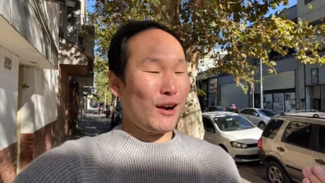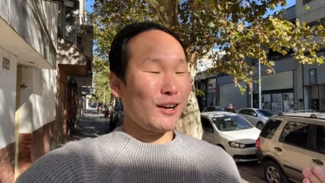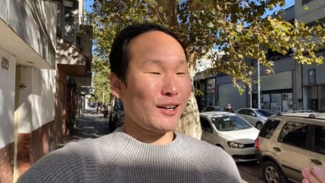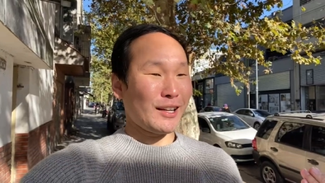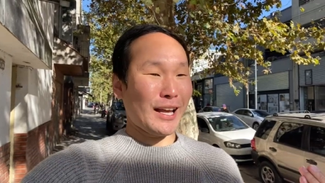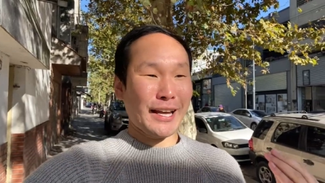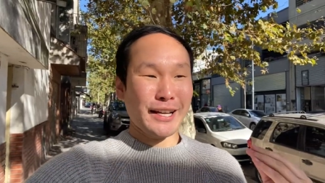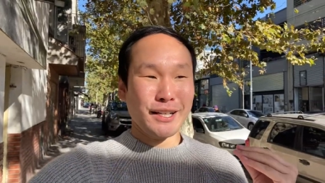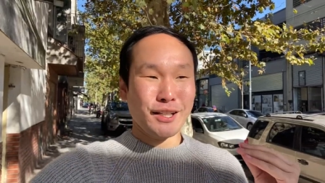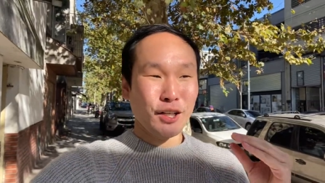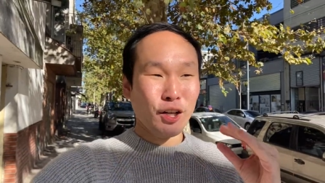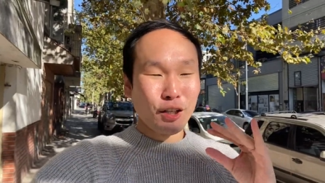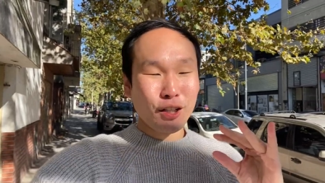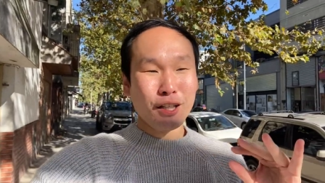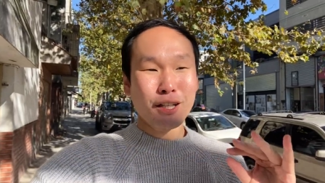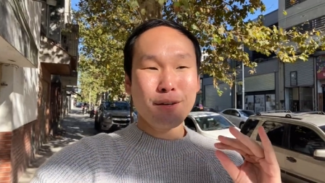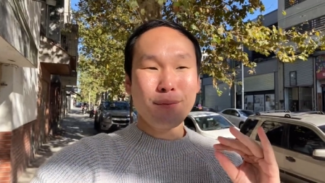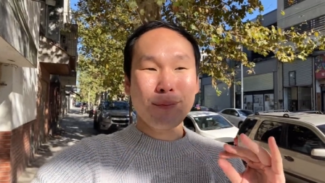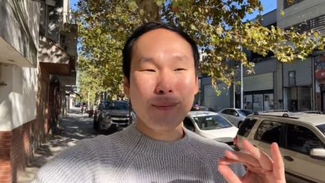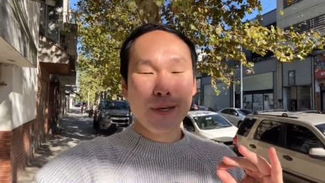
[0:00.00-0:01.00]
Like you're
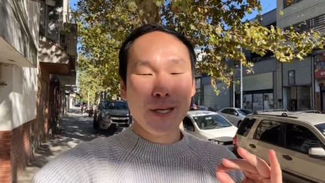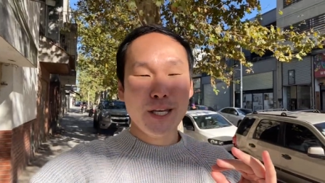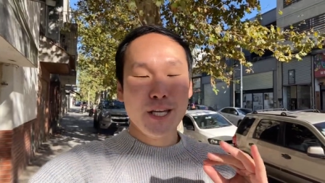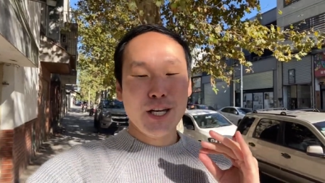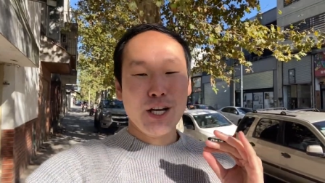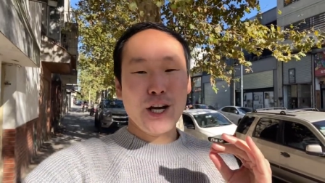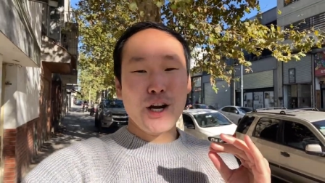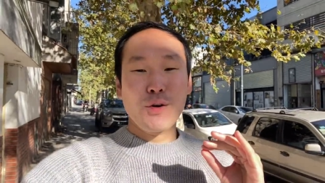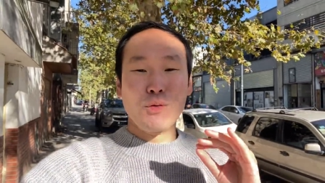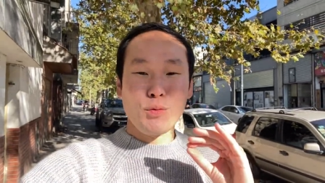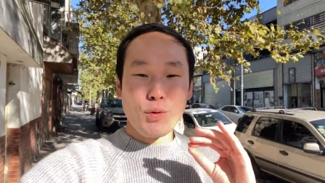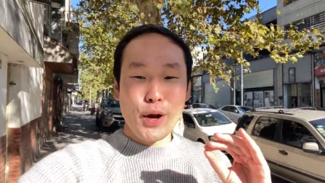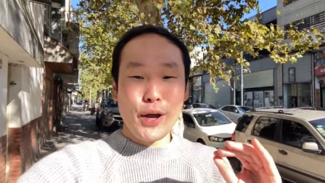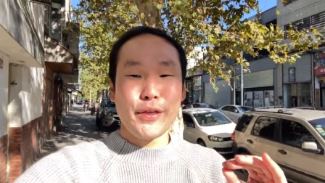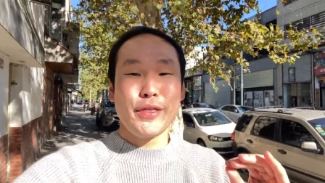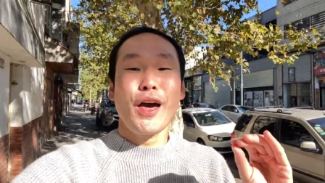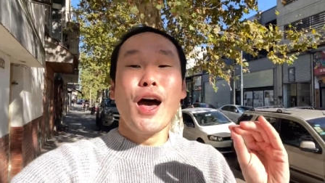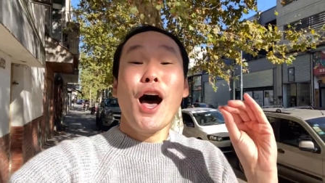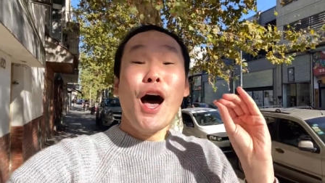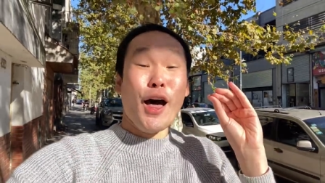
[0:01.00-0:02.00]
gonna be here with
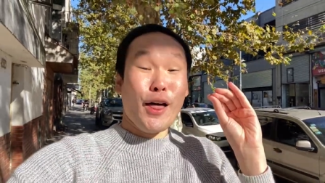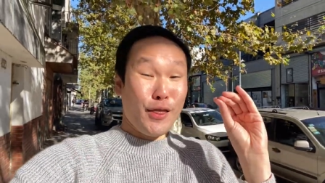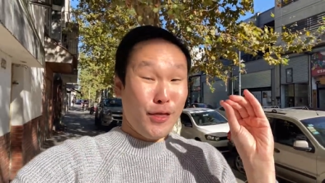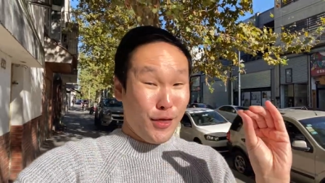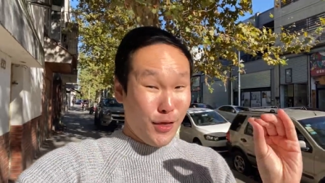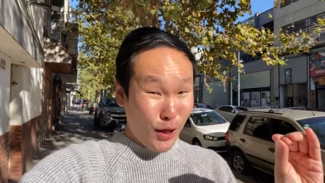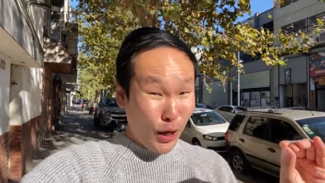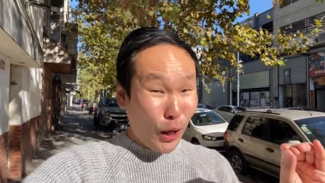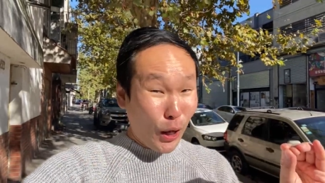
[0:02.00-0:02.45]
the